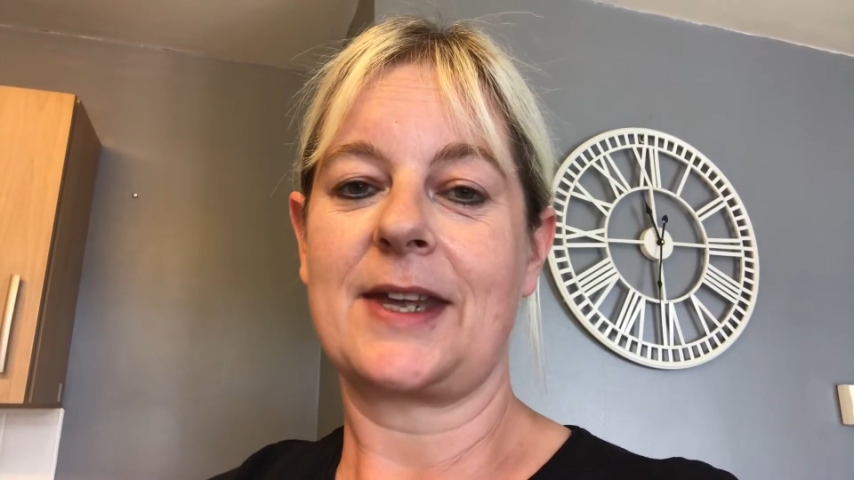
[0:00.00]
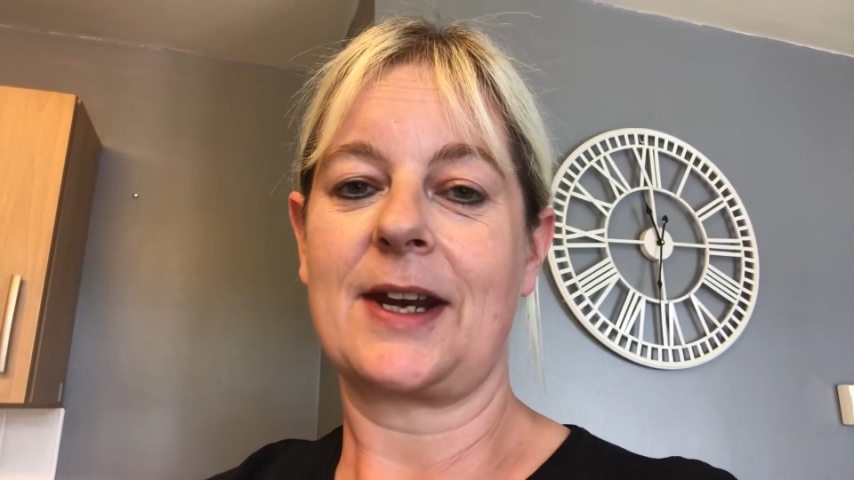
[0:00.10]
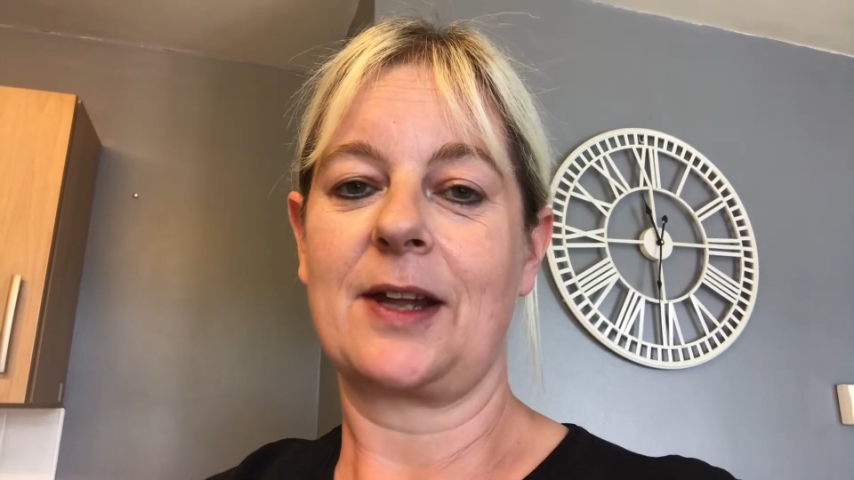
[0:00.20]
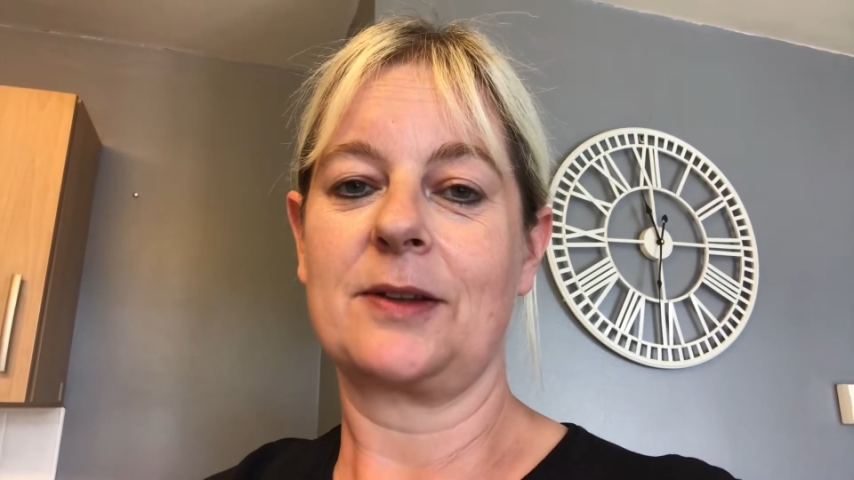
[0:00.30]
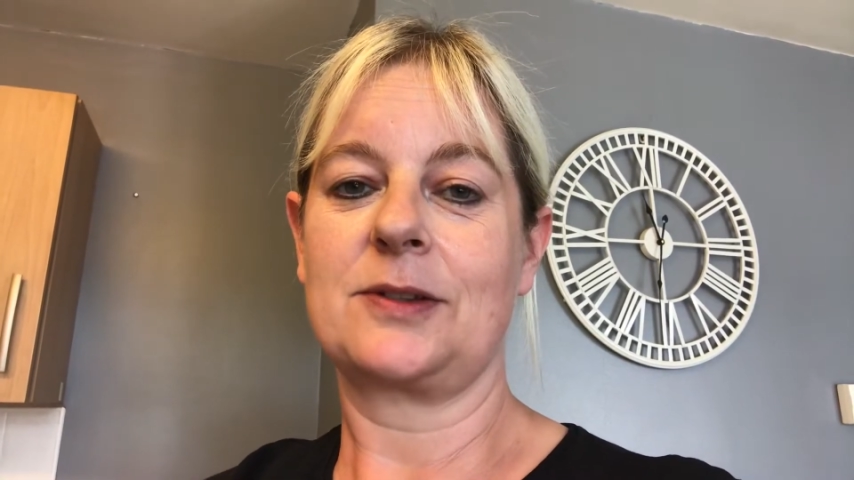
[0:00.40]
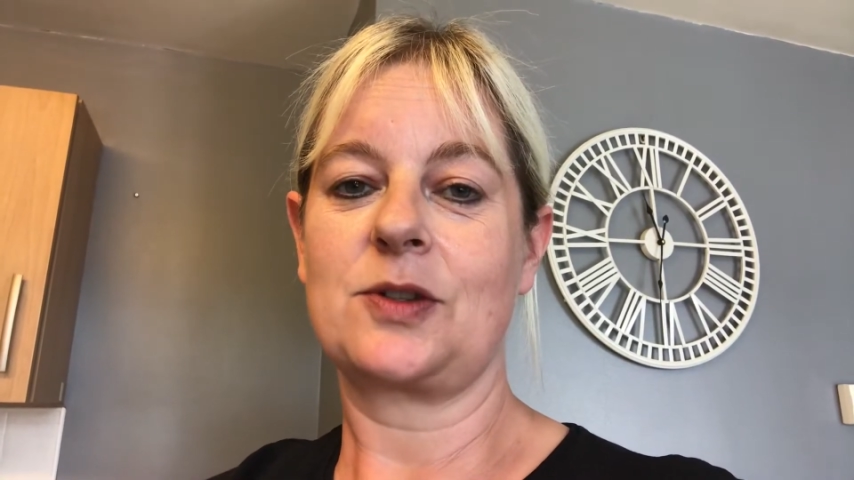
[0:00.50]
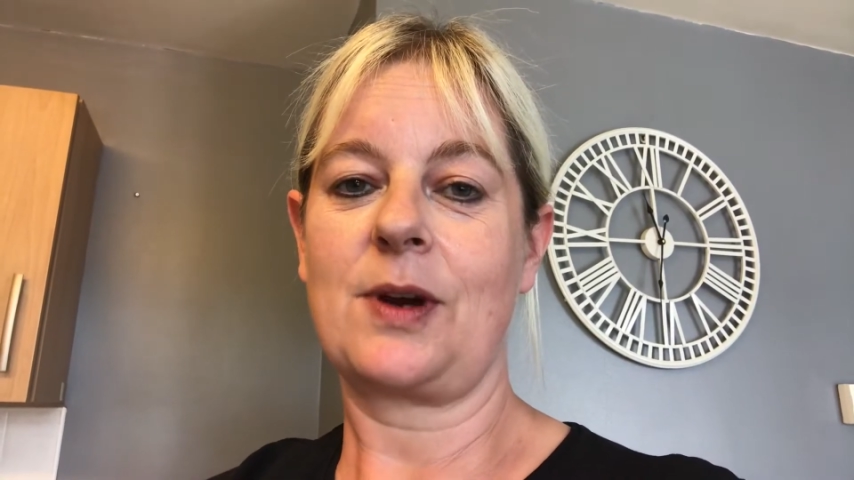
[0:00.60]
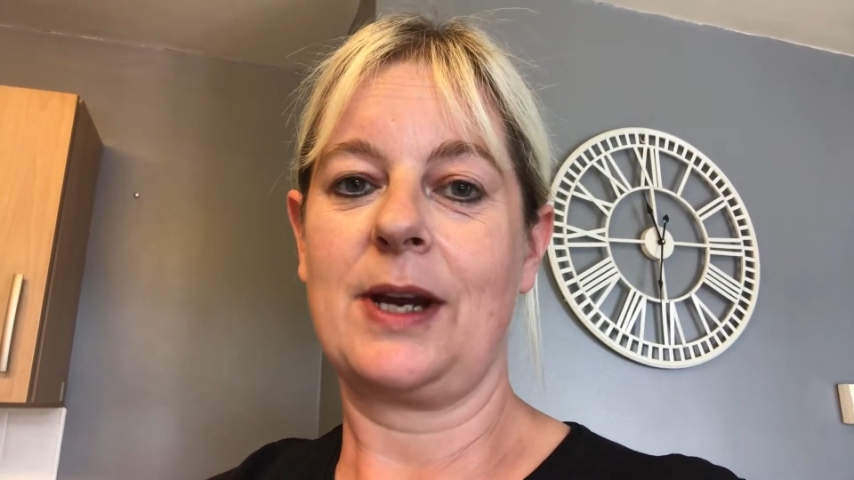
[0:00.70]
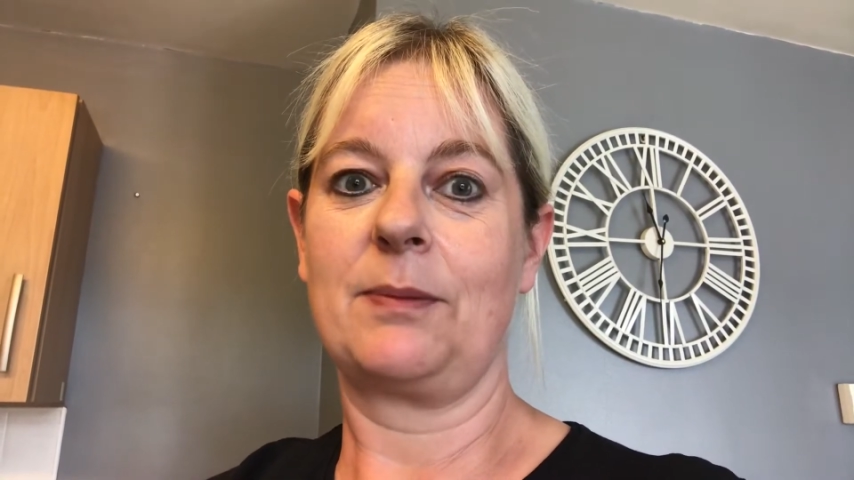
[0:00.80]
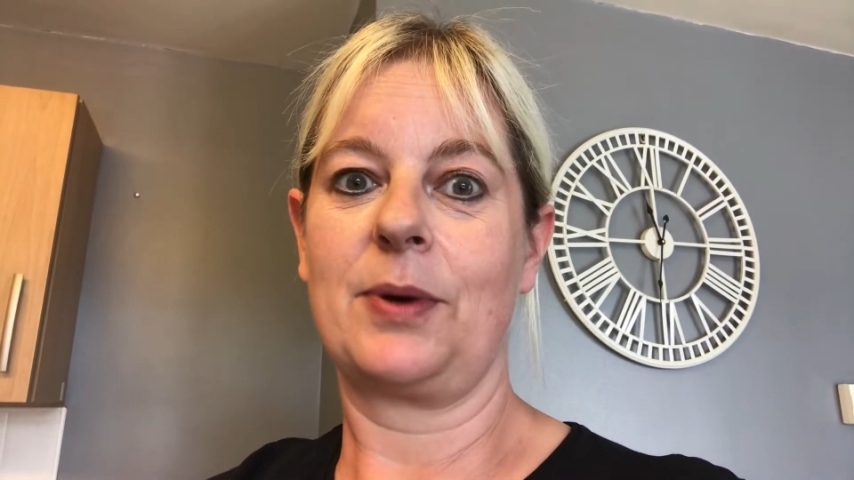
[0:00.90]
then I'll
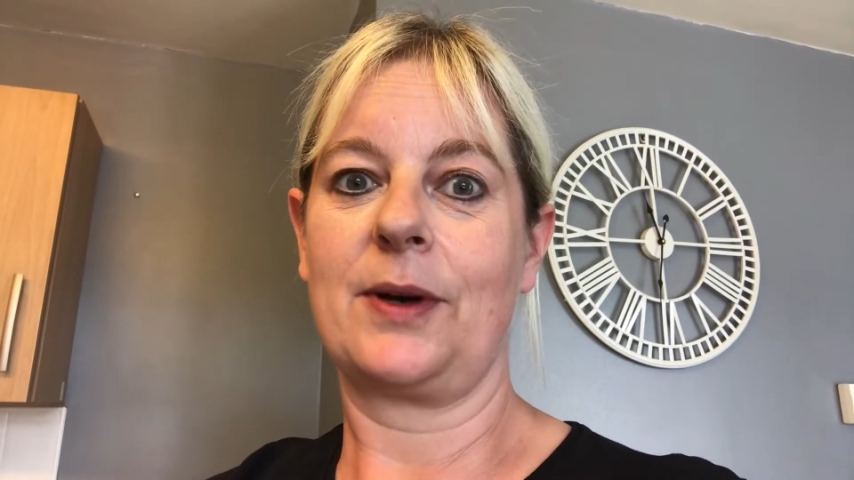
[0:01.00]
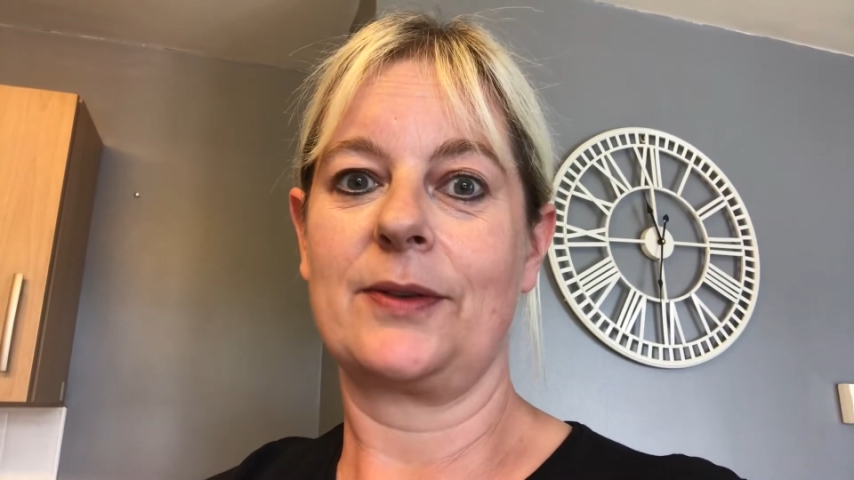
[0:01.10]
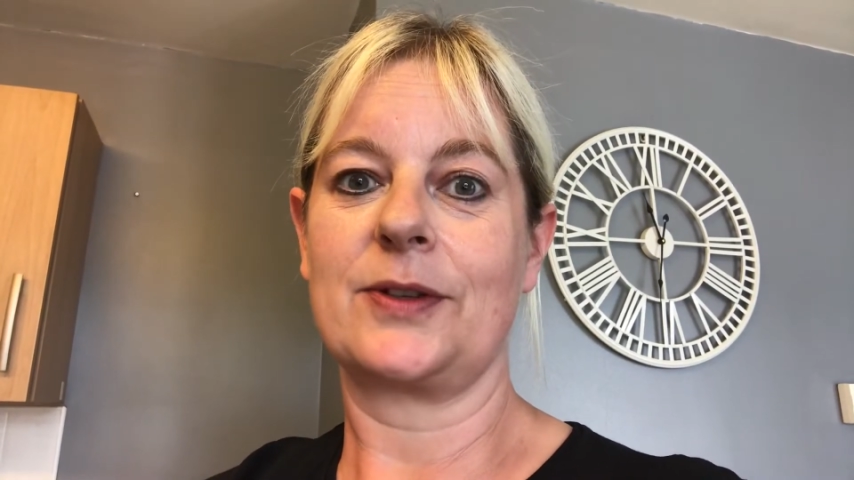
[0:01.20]
try and put on